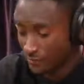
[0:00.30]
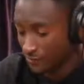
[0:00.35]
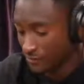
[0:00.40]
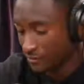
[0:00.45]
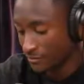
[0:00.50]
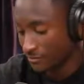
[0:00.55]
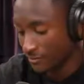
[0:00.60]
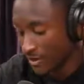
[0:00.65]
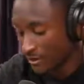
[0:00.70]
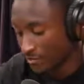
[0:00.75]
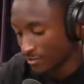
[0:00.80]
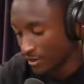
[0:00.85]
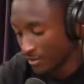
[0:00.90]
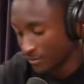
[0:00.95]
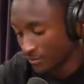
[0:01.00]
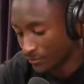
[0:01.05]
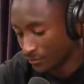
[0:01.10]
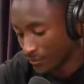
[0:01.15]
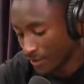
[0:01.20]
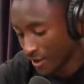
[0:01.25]
so my
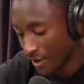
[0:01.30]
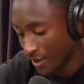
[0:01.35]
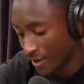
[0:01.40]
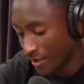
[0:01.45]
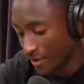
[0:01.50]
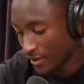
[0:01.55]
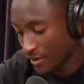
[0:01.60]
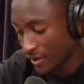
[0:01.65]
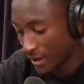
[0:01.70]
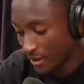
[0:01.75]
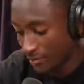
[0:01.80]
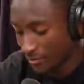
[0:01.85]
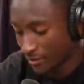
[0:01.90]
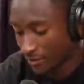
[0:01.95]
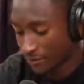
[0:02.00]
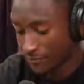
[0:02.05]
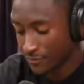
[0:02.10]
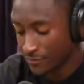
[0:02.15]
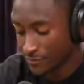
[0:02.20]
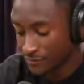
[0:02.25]
problem when I
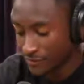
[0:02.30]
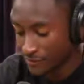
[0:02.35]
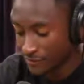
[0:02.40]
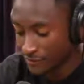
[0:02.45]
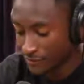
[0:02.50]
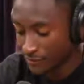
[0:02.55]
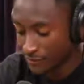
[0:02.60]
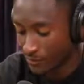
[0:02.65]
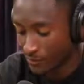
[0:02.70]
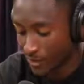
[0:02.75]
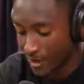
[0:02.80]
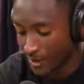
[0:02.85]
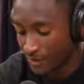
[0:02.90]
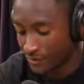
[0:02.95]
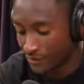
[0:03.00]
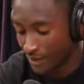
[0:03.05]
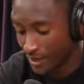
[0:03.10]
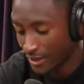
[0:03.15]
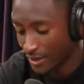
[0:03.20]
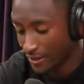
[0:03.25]
play Frisbee, so I
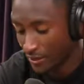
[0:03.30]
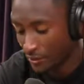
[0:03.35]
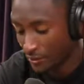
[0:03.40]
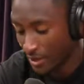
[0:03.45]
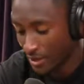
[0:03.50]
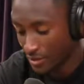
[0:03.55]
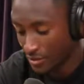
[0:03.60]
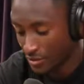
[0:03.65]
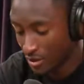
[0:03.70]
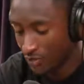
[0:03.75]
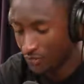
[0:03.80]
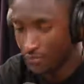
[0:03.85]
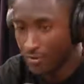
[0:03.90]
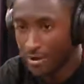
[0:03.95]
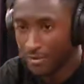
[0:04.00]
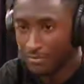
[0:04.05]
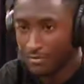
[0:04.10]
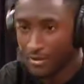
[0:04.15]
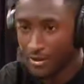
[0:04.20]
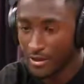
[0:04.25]
take the watch off when
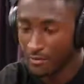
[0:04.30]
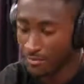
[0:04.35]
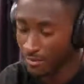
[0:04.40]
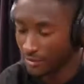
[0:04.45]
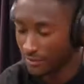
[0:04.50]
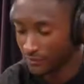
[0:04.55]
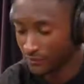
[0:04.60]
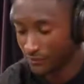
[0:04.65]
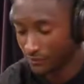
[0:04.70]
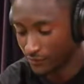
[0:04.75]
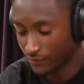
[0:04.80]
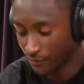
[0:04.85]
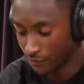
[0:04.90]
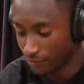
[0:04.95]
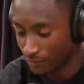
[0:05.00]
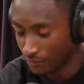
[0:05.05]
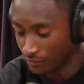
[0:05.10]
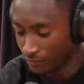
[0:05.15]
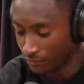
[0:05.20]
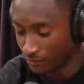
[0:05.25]
I play because it's
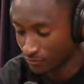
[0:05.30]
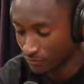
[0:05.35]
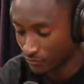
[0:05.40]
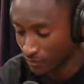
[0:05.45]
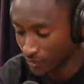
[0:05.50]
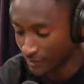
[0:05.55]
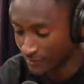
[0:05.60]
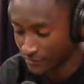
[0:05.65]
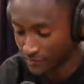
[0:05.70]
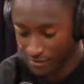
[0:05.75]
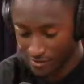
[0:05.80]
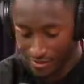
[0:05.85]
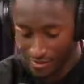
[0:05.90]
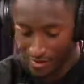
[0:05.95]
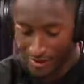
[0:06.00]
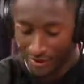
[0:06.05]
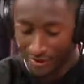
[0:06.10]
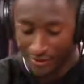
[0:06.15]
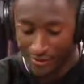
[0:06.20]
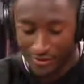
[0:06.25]
a wrist
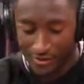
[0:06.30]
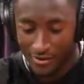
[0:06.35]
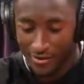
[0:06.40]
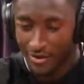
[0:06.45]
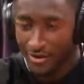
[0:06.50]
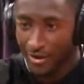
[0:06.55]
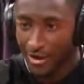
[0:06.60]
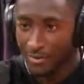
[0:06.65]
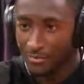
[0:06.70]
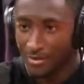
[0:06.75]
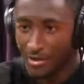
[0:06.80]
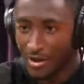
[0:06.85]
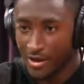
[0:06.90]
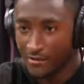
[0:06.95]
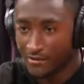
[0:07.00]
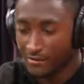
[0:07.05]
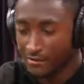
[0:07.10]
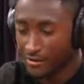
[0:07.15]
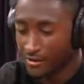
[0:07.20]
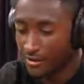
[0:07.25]
thing, and I'm
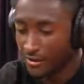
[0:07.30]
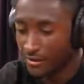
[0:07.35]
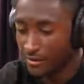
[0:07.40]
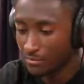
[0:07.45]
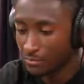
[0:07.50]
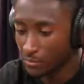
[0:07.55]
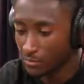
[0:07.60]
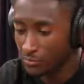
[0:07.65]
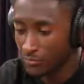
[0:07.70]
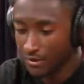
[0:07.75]
constantly like moving